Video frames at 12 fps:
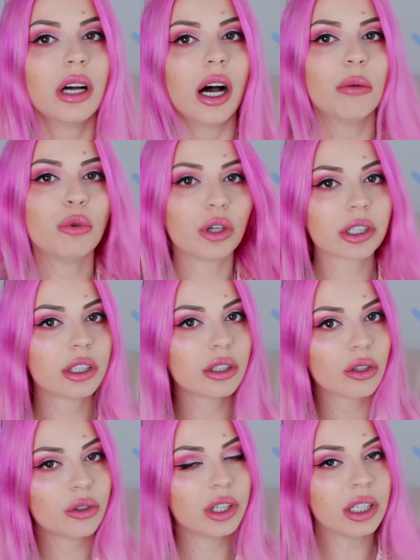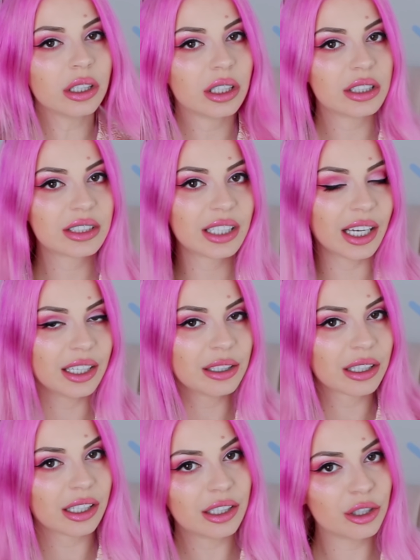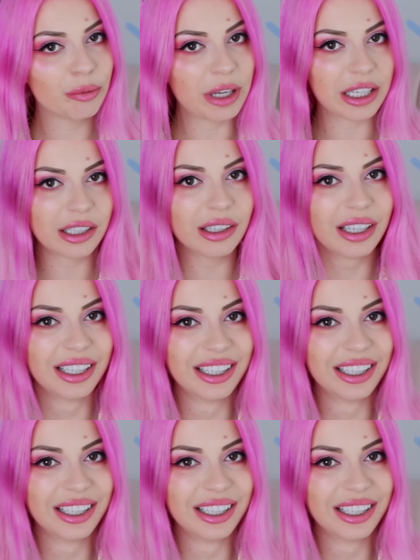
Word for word: I'm working on it. It's getting a little better.